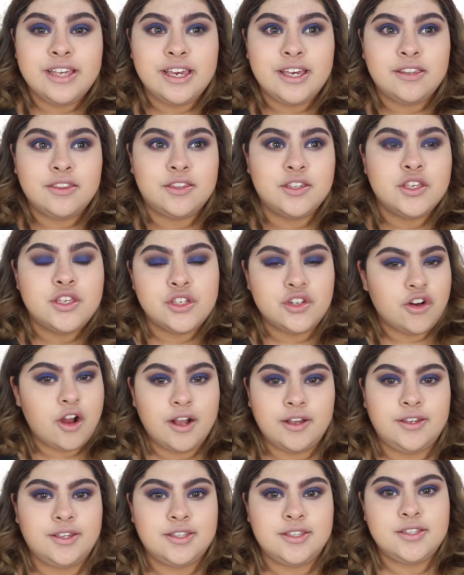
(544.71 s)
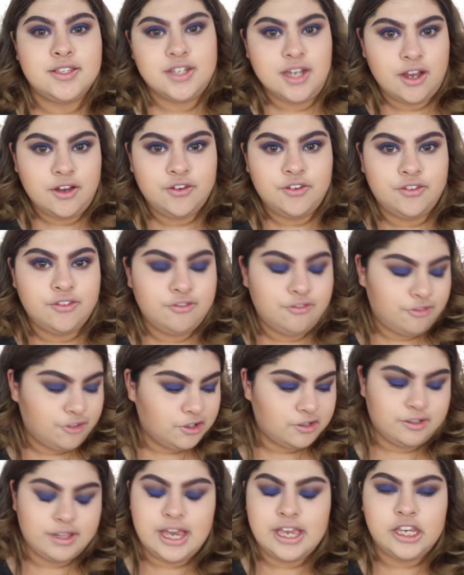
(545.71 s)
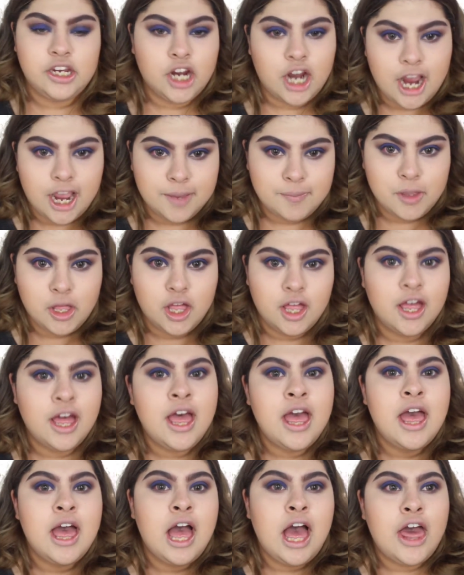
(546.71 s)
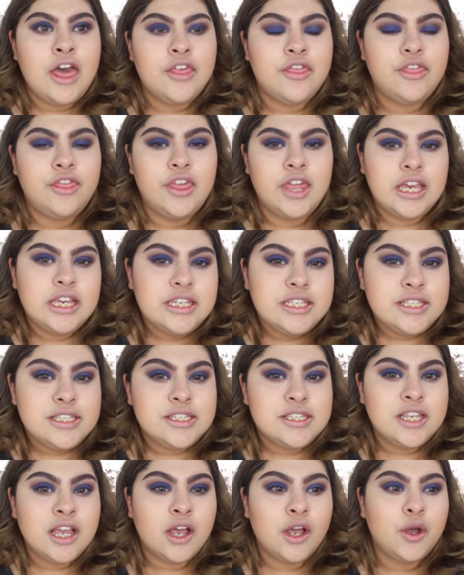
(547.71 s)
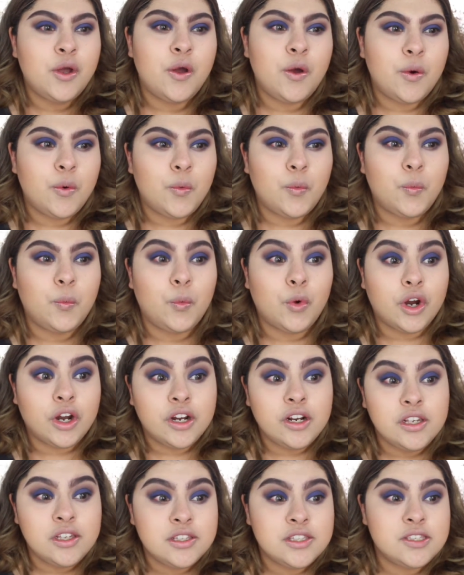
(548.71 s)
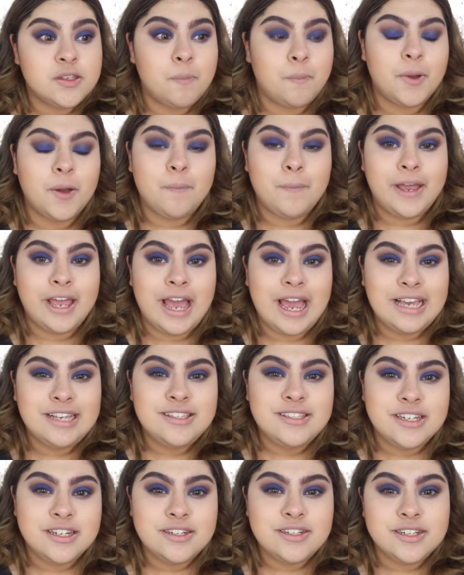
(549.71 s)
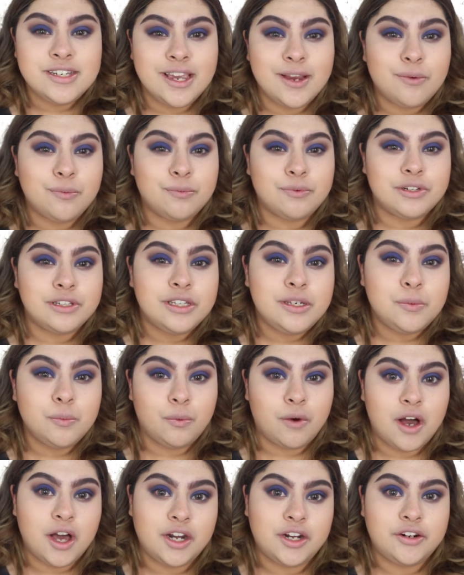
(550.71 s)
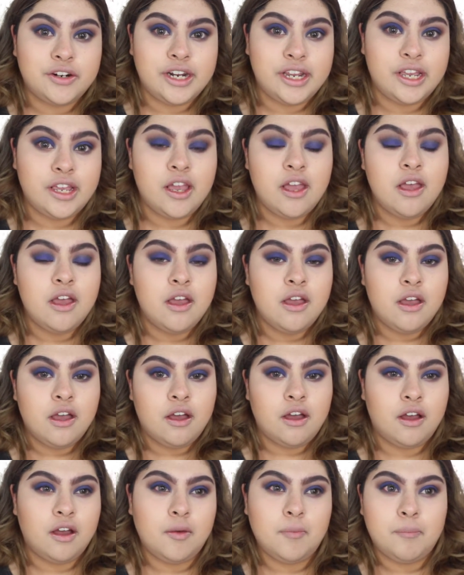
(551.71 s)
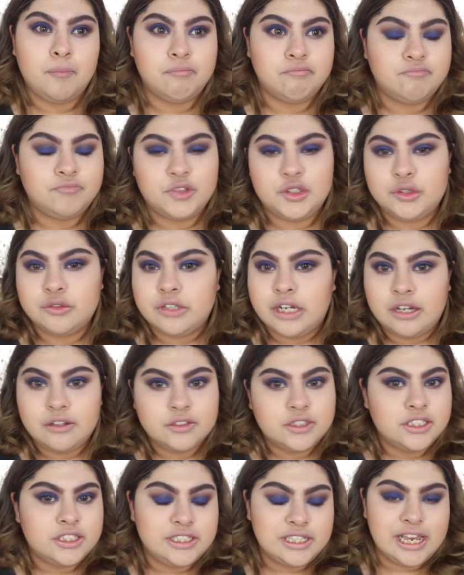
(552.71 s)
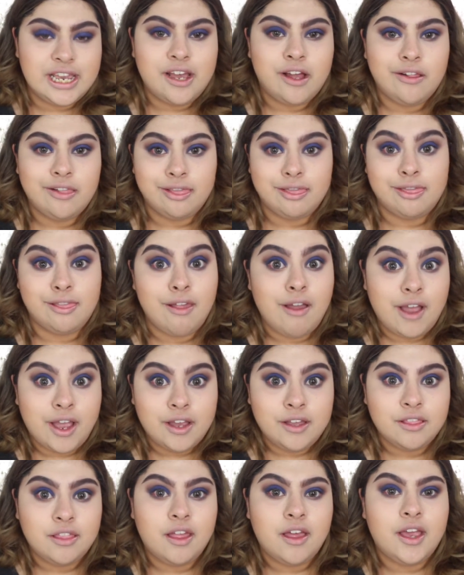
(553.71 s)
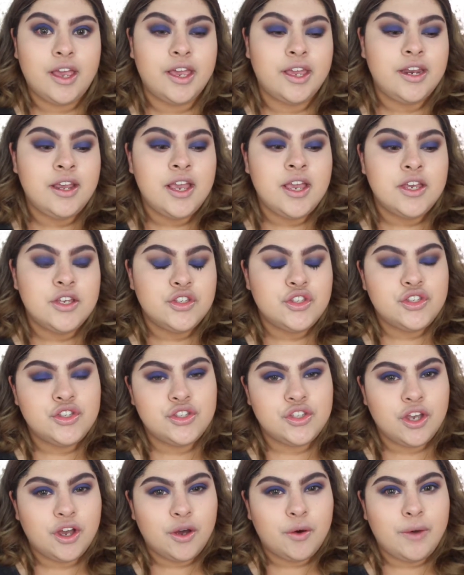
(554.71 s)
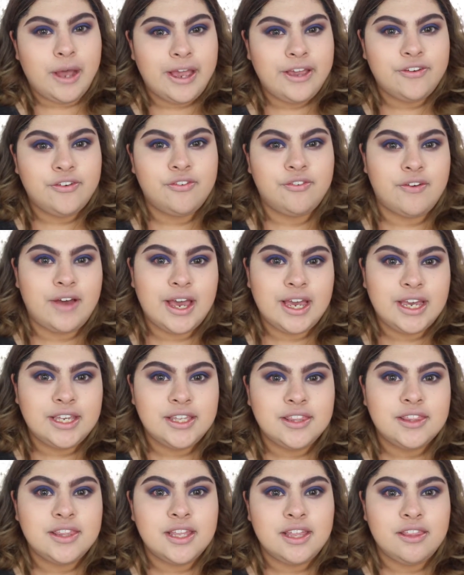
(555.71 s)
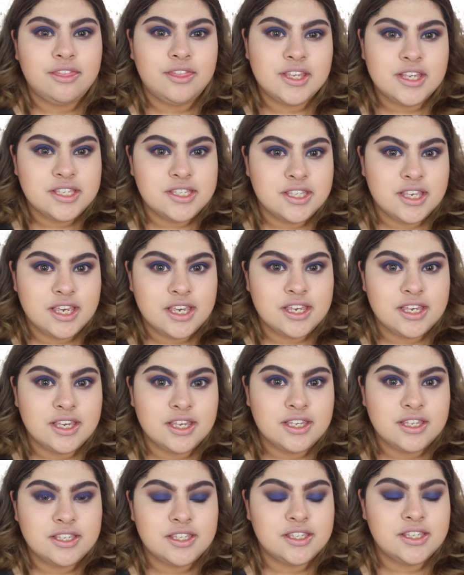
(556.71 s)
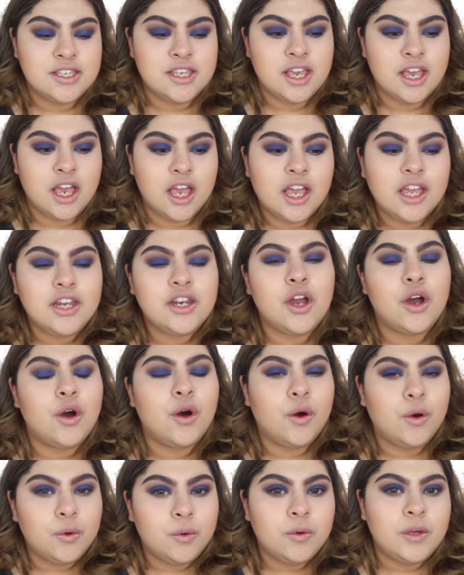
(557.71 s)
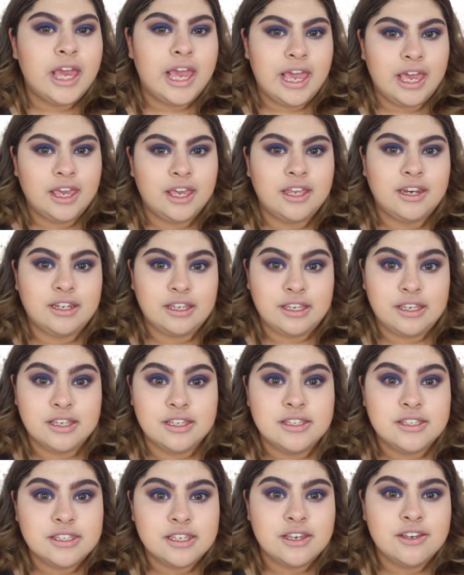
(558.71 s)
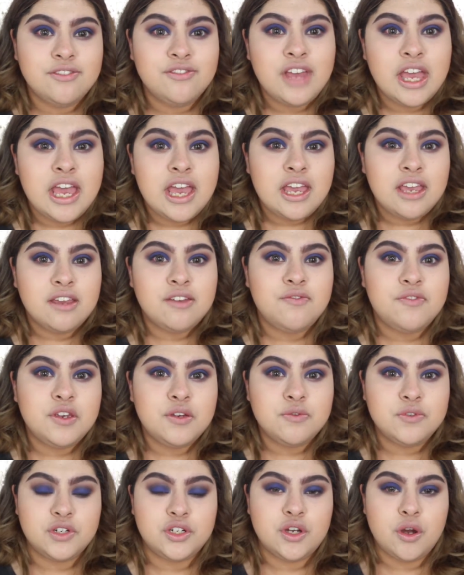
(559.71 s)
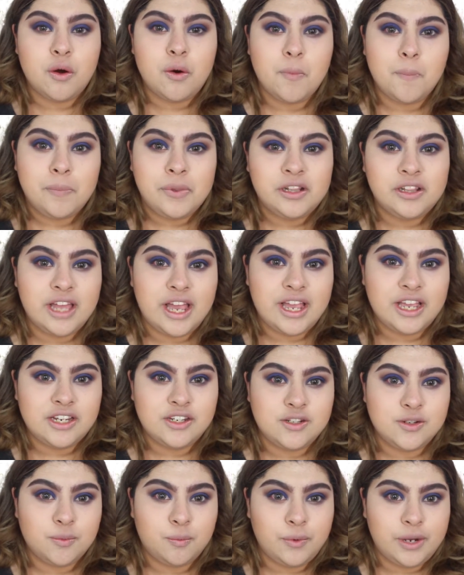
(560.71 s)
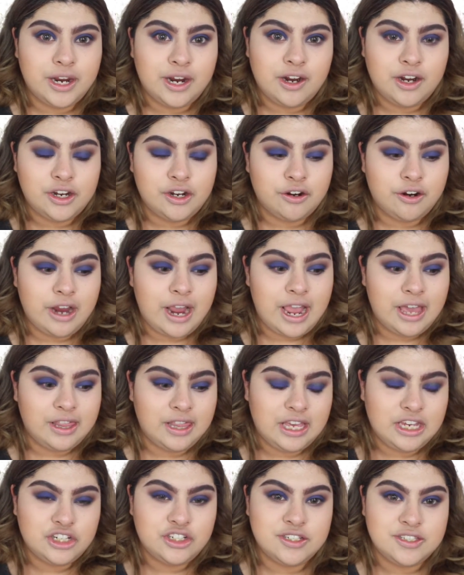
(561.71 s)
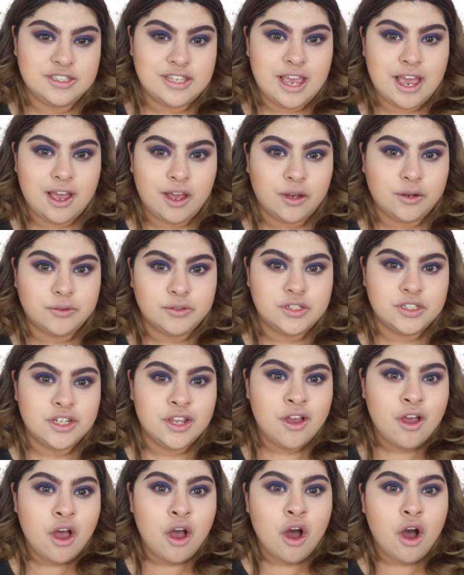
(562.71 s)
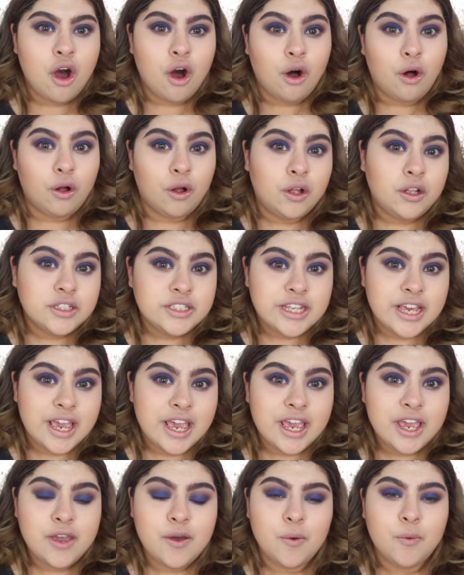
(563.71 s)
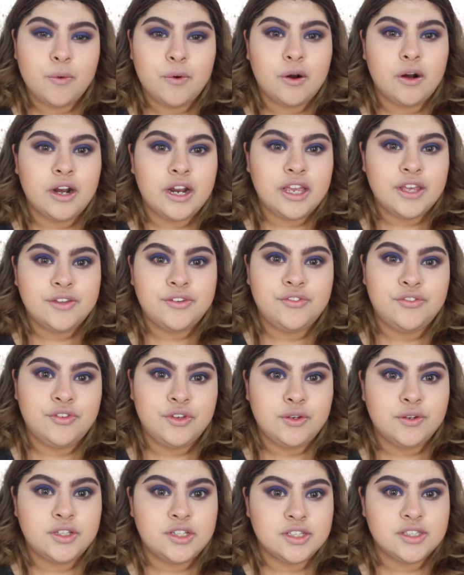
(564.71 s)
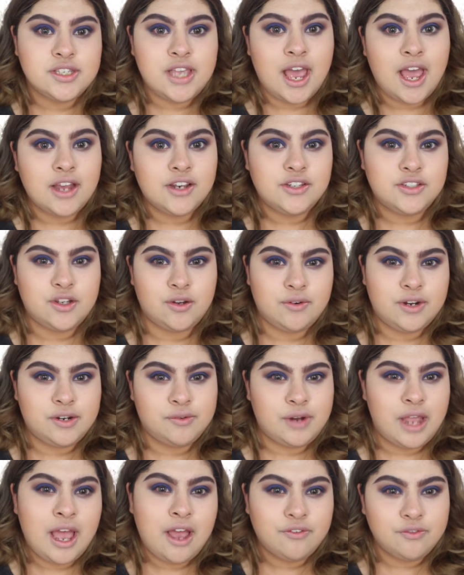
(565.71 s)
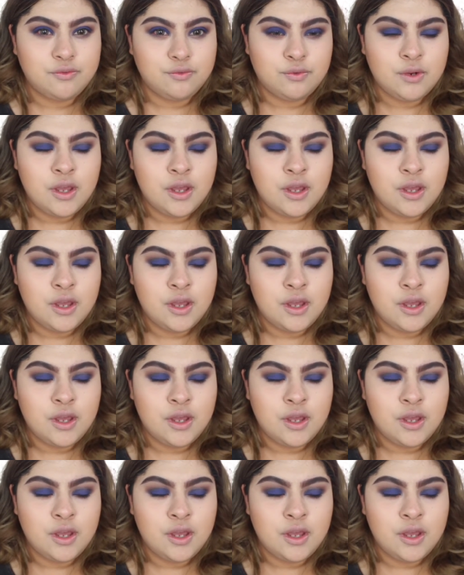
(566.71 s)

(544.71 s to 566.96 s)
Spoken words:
like the strongest stuff for like your eyeball. This works, but my eyes tend to get really watery throughout the day a lot. So I find that this is an okay adhesive if you don't plan to wear your eyelashes out all day, or if you just don't have